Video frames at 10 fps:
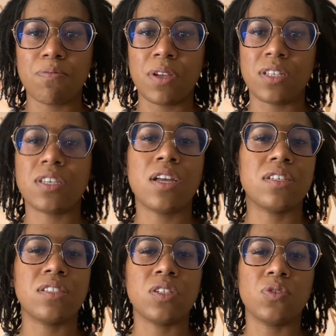but it's kind of
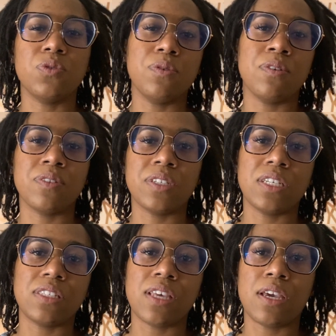still too early to
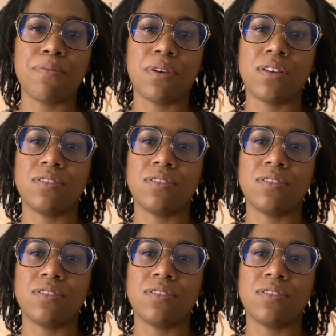say because